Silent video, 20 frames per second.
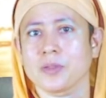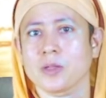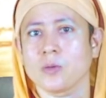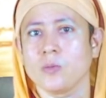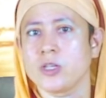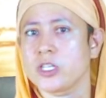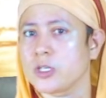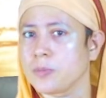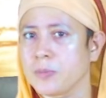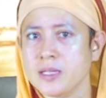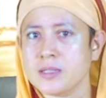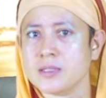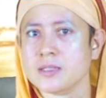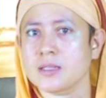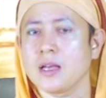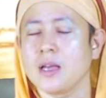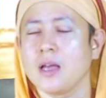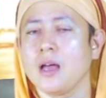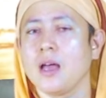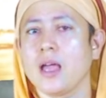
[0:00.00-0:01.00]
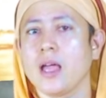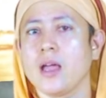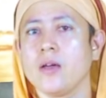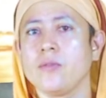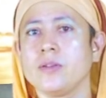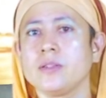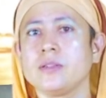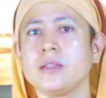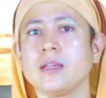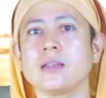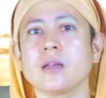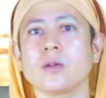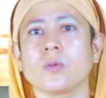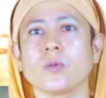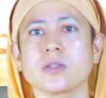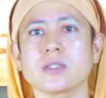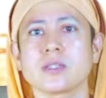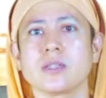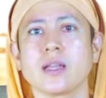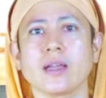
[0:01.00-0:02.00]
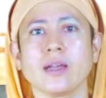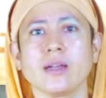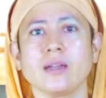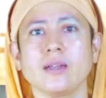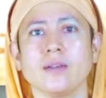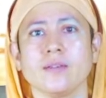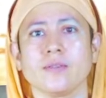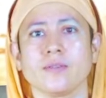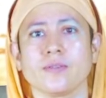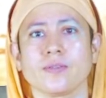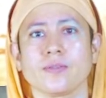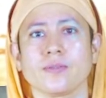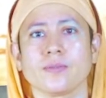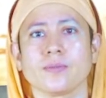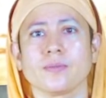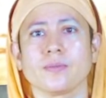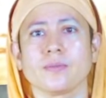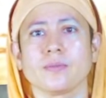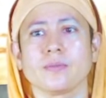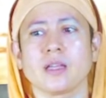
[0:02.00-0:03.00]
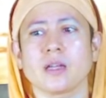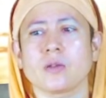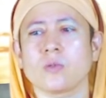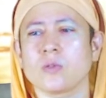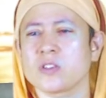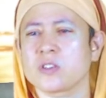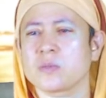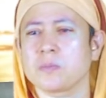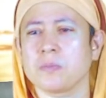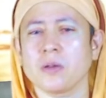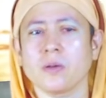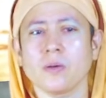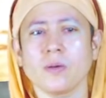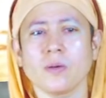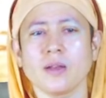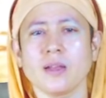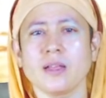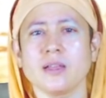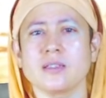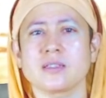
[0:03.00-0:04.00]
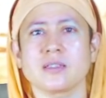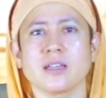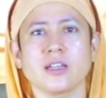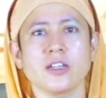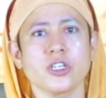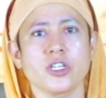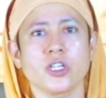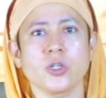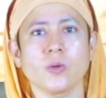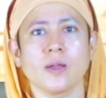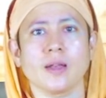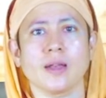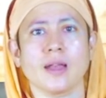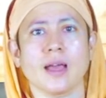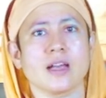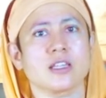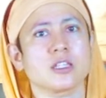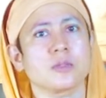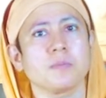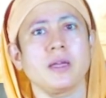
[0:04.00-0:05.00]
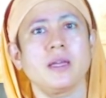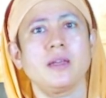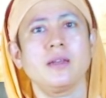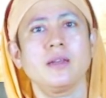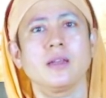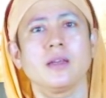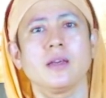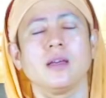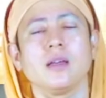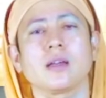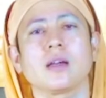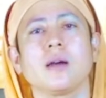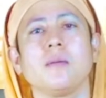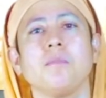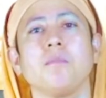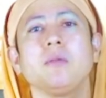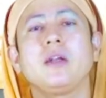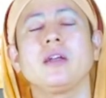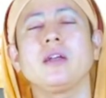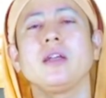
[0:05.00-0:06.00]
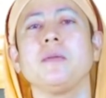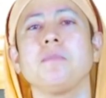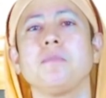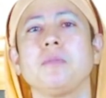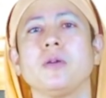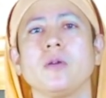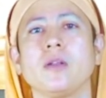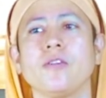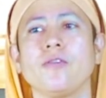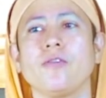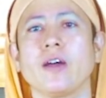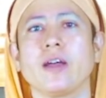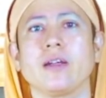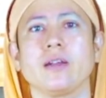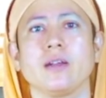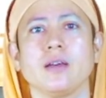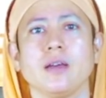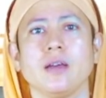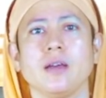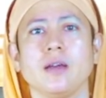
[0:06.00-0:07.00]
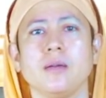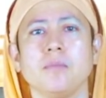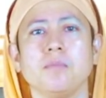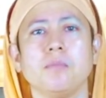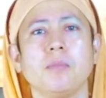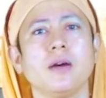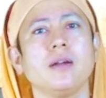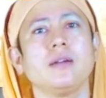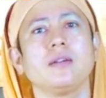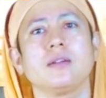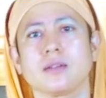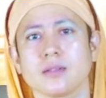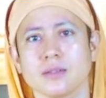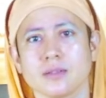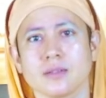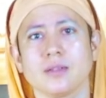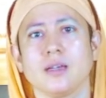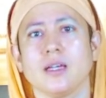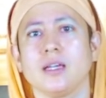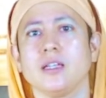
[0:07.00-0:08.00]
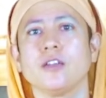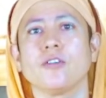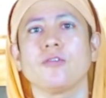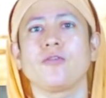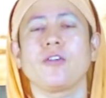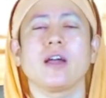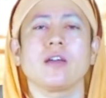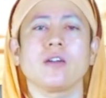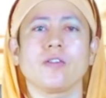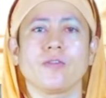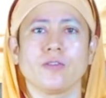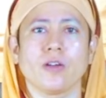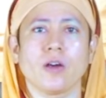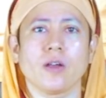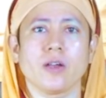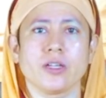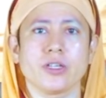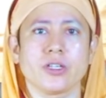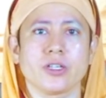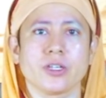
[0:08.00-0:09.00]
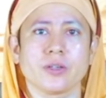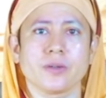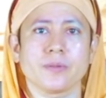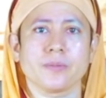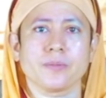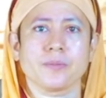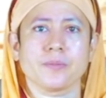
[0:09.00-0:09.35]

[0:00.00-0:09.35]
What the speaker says: which means everything that was negative, that was purely sensual, has been completely purified, burnt in the fire of knowledge.